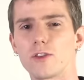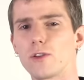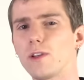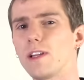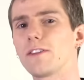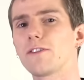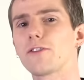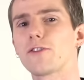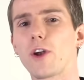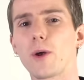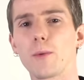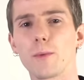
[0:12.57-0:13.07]
So
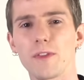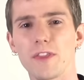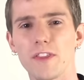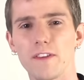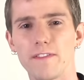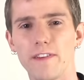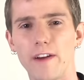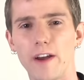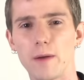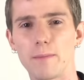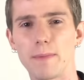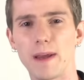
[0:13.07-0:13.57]
let's start with the
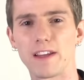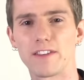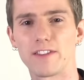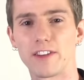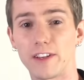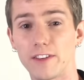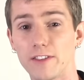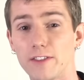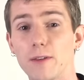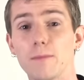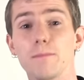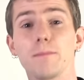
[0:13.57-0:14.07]
very
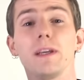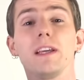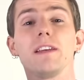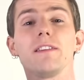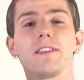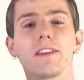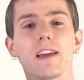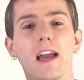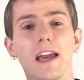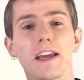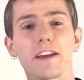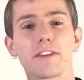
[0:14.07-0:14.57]
basics.
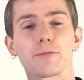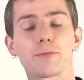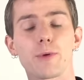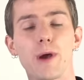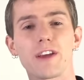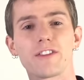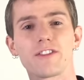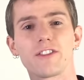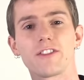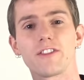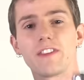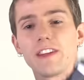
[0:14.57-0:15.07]
PCI
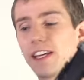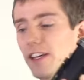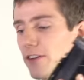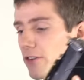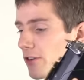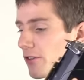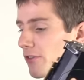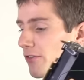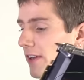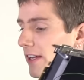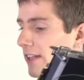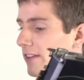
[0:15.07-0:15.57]
Express is the
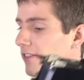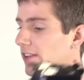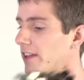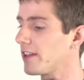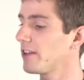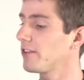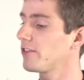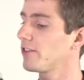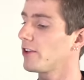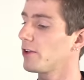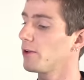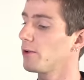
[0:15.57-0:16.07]
interface
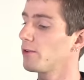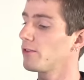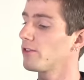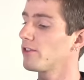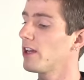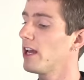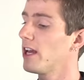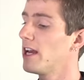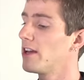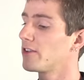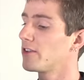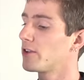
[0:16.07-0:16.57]
that is
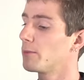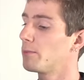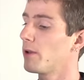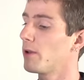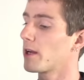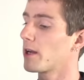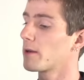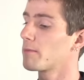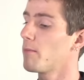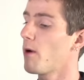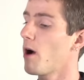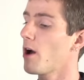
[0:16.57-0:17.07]
used to
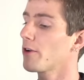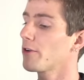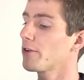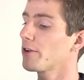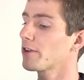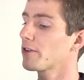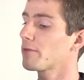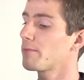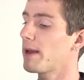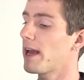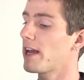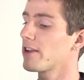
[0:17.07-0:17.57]
plug modern
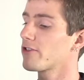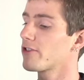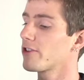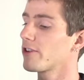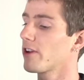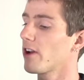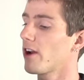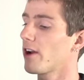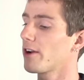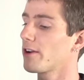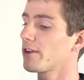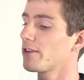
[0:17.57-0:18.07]
expansion
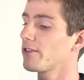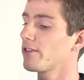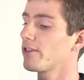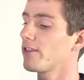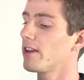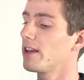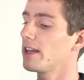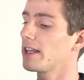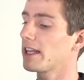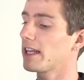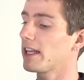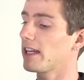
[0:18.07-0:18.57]
cards
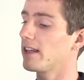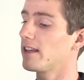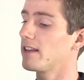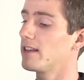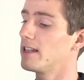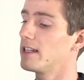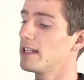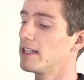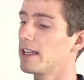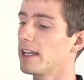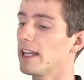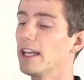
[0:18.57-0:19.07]

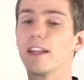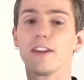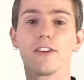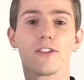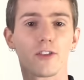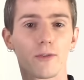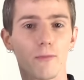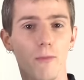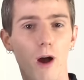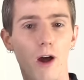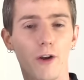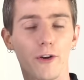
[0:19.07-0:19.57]

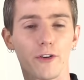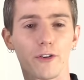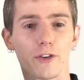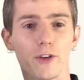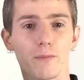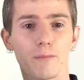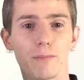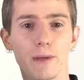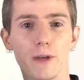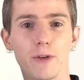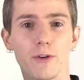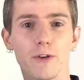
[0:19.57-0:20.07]
into modern
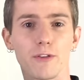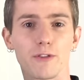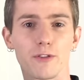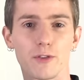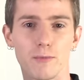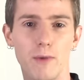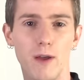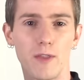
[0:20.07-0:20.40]
computers or